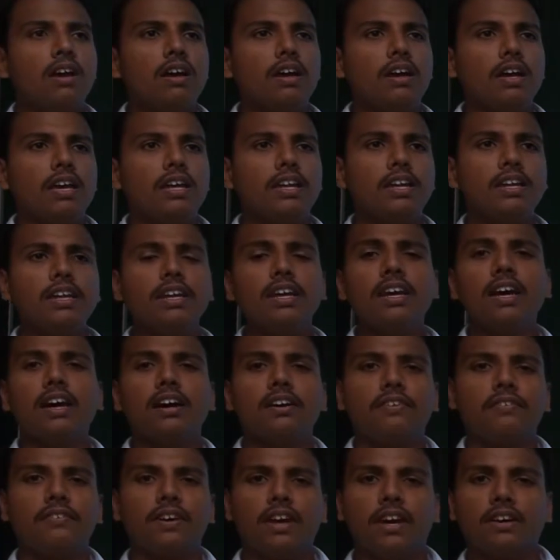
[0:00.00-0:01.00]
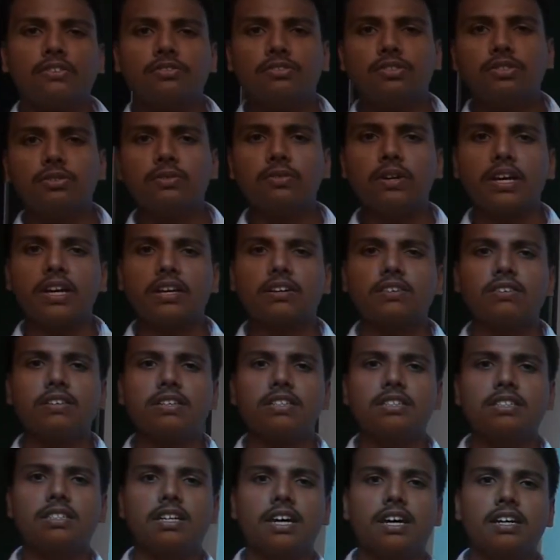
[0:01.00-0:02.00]
In India, we have two accounting
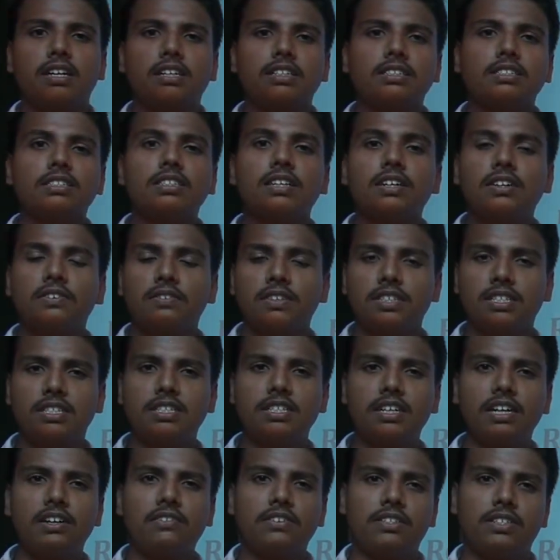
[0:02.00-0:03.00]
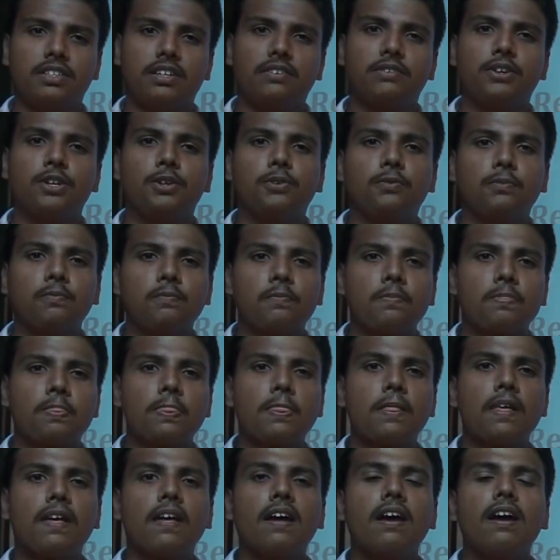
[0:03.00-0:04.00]
standards which deal with revenue:
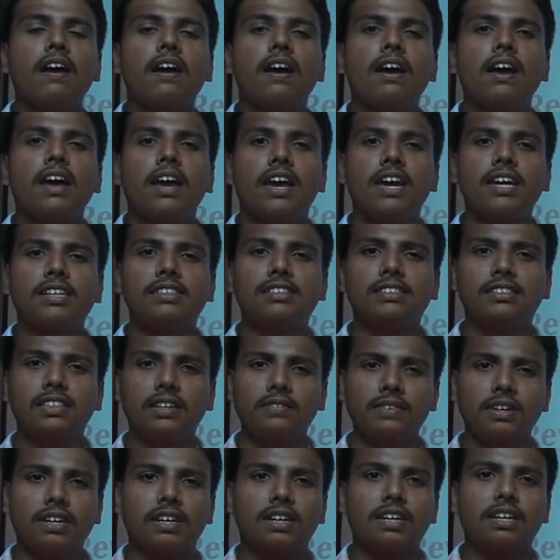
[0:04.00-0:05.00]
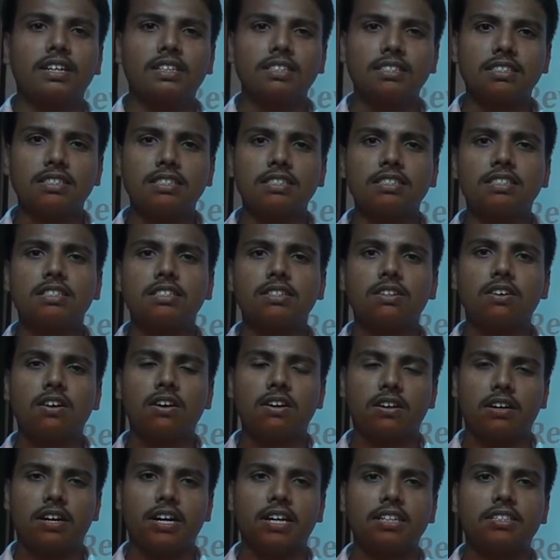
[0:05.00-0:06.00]
AS7 construction
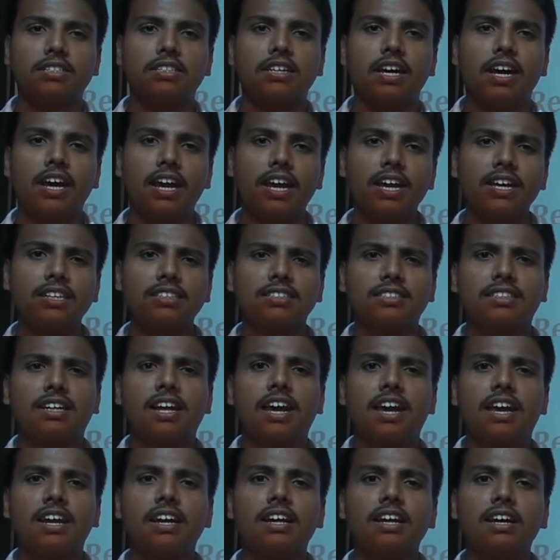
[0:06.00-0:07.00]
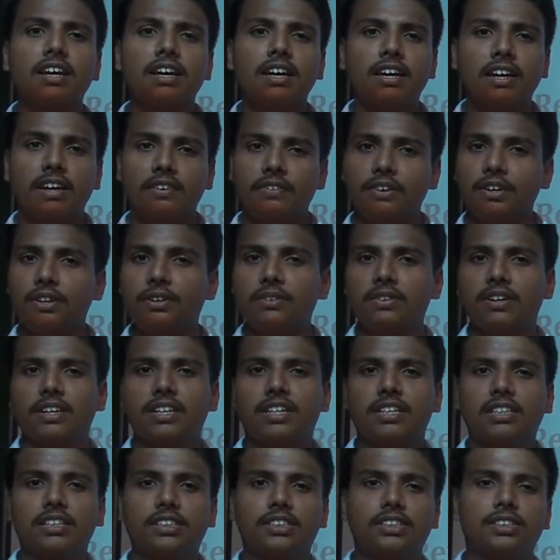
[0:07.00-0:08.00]
contracts and AS9 revenue
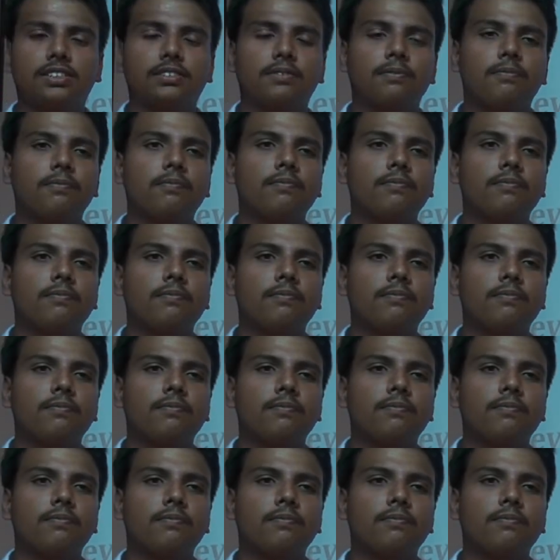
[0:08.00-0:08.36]
recognition.